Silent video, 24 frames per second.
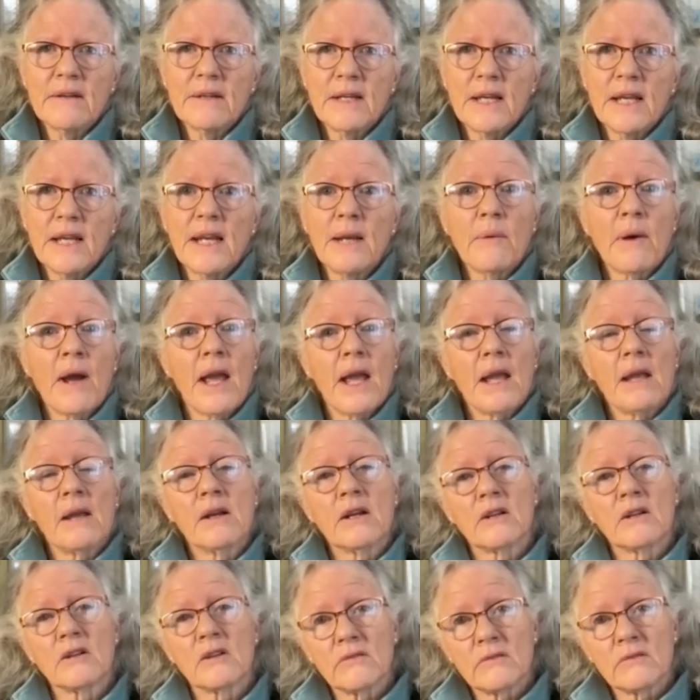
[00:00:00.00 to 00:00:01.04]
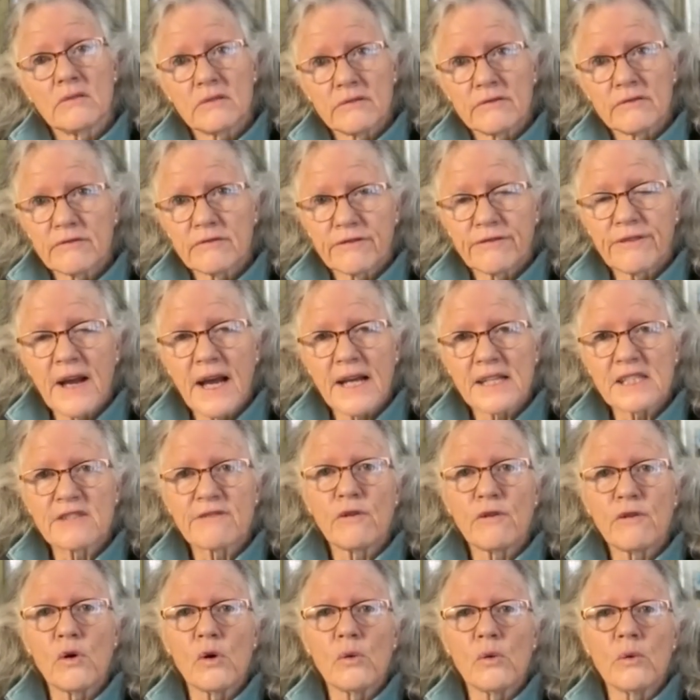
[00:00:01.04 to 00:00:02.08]
Anyway, fast
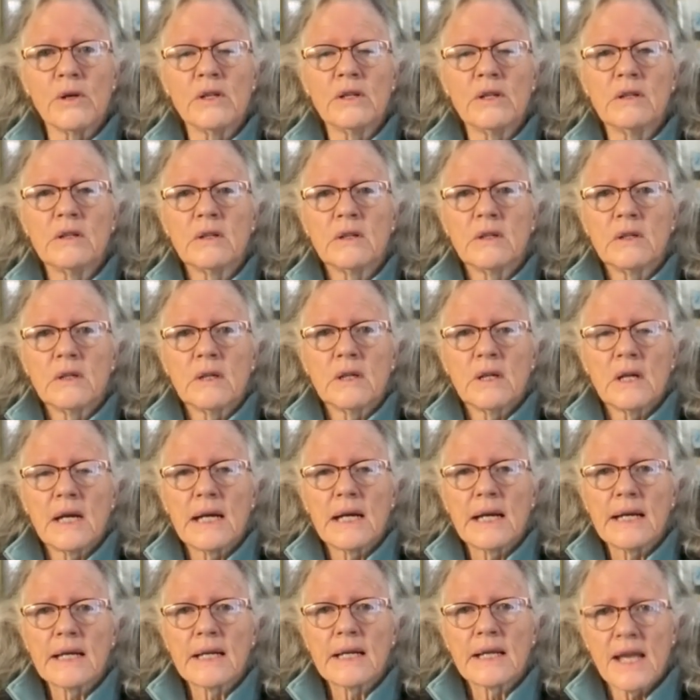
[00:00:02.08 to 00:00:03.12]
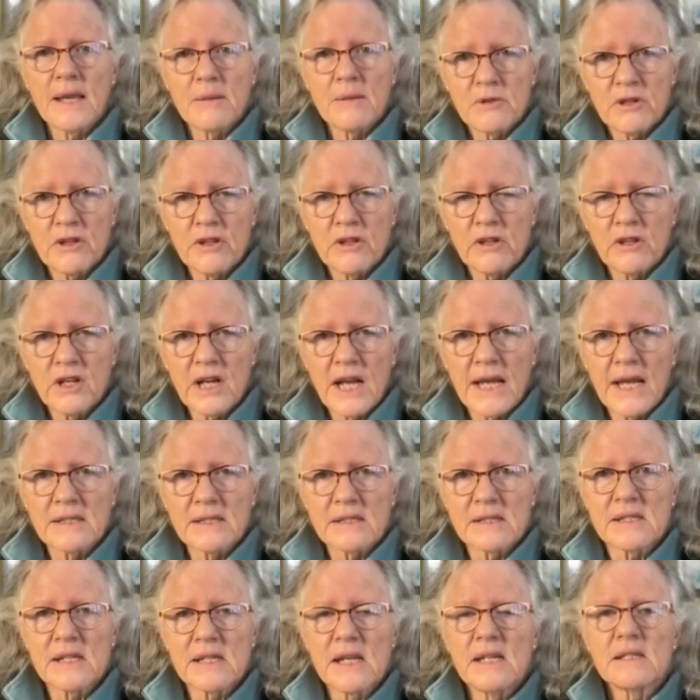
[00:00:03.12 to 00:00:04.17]
forward, came to the United
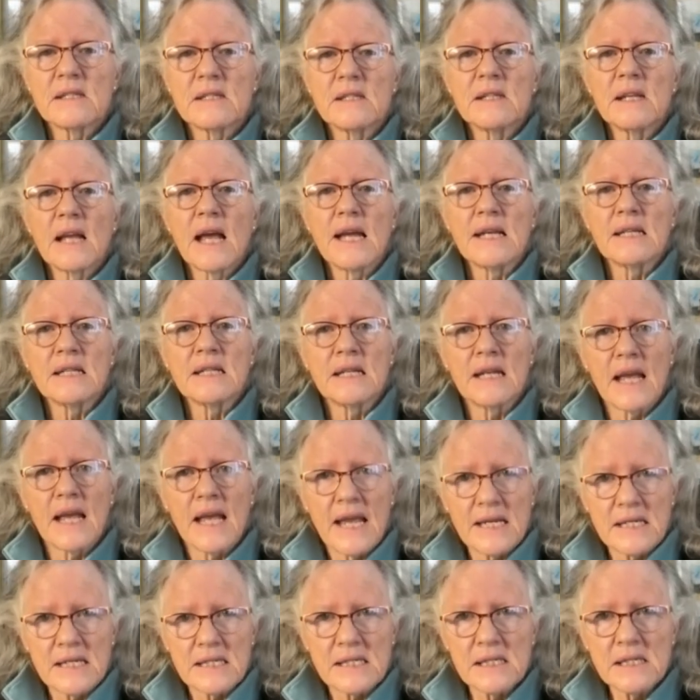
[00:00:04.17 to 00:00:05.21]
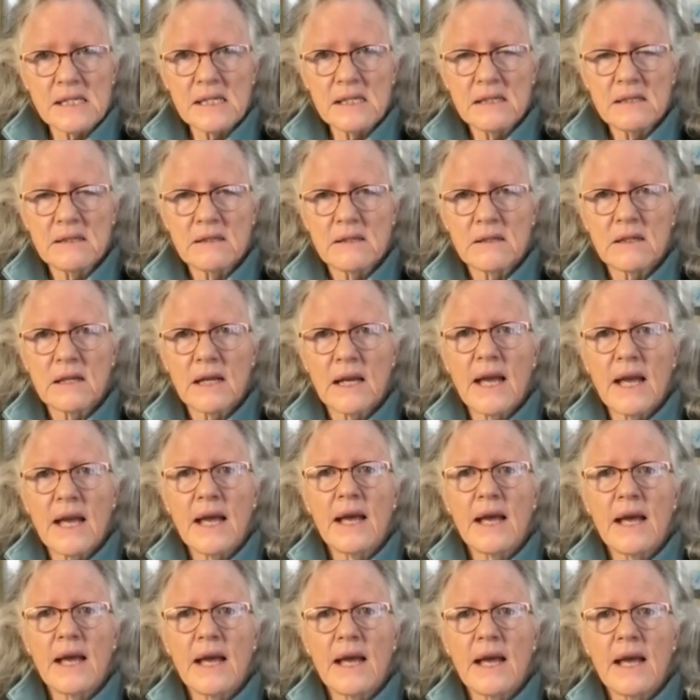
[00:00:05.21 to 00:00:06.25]
States in 1980
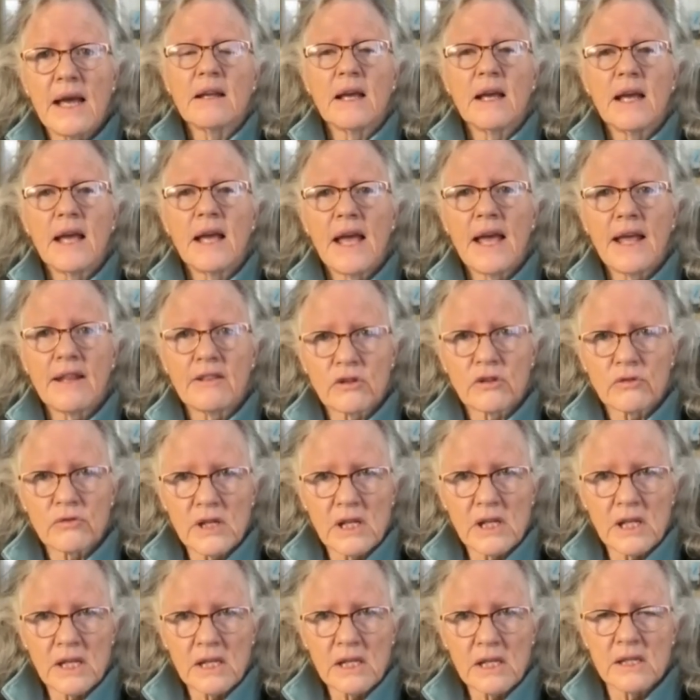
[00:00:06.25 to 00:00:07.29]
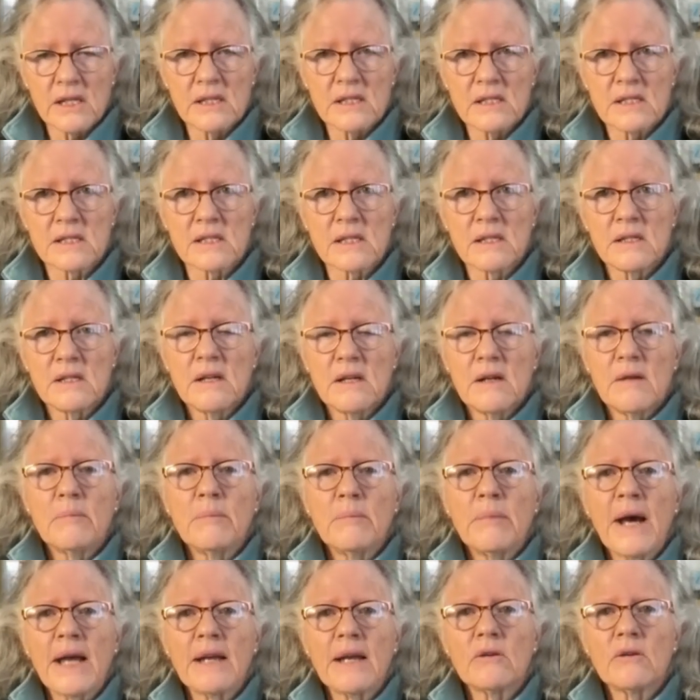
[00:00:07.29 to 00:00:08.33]
and had three kids,
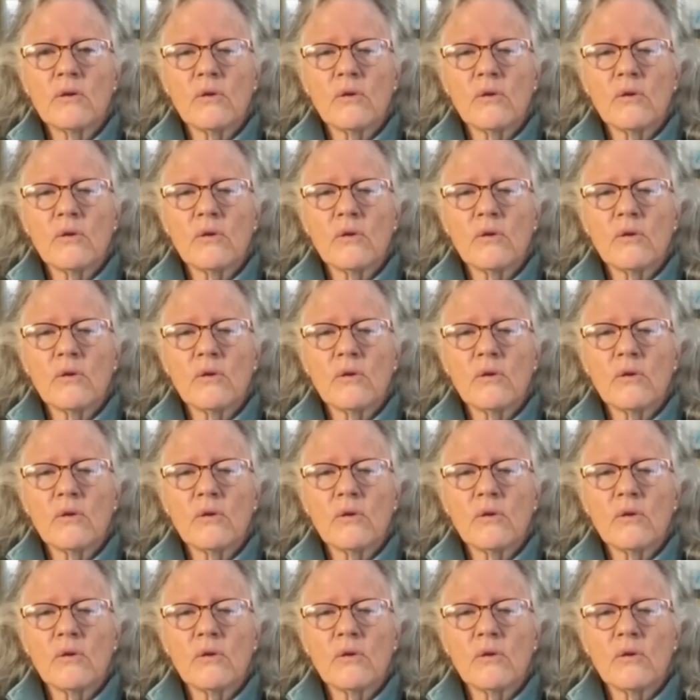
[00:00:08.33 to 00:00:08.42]
but